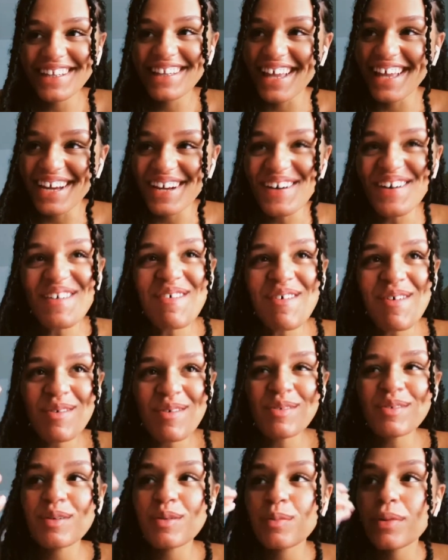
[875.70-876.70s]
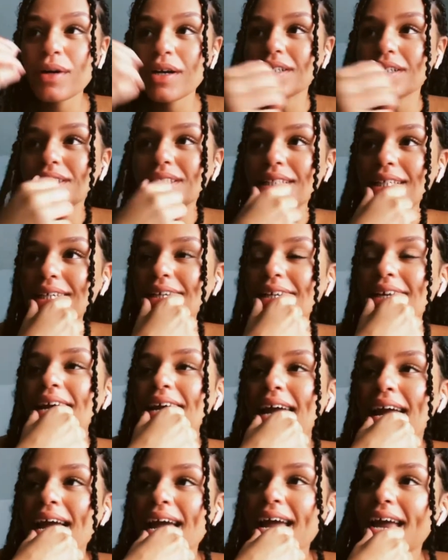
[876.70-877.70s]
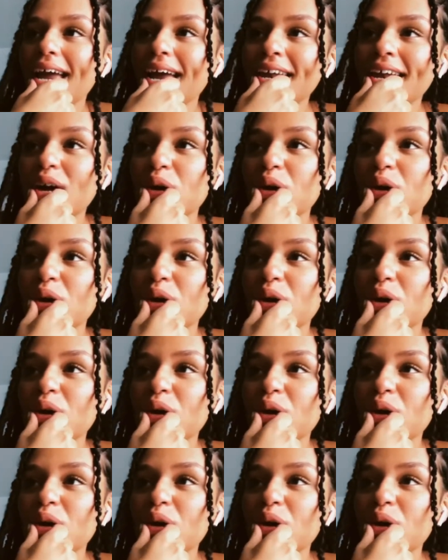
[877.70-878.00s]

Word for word: like a whole new person and